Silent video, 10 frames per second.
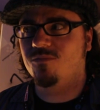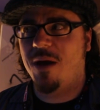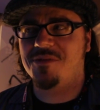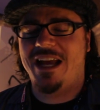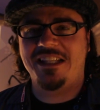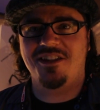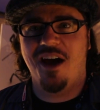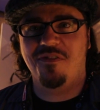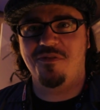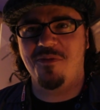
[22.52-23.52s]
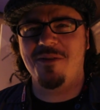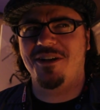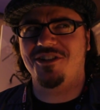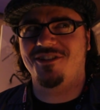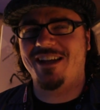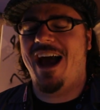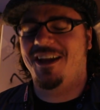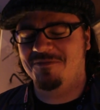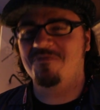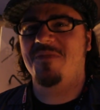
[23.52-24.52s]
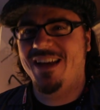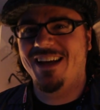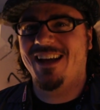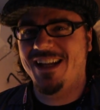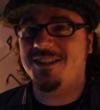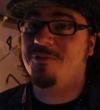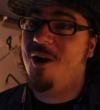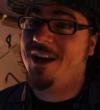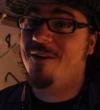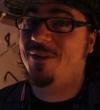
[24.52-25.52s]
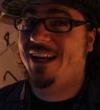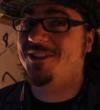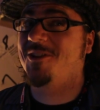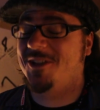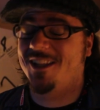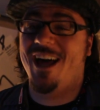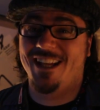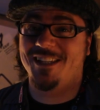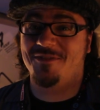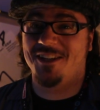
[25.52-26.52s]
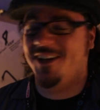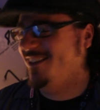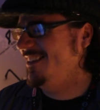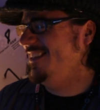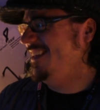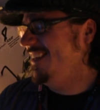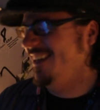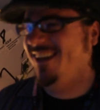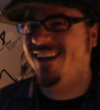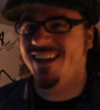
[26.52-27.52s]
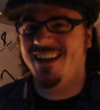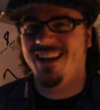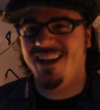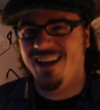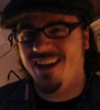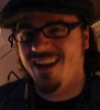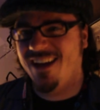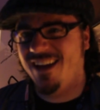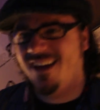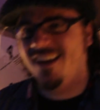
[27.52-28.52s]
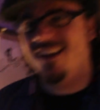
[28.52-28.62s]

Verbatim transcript: website stuff. Pretty much, yeah. Okay. It's a small company, so there's a lot of stuff to do. Understood. And uh, this model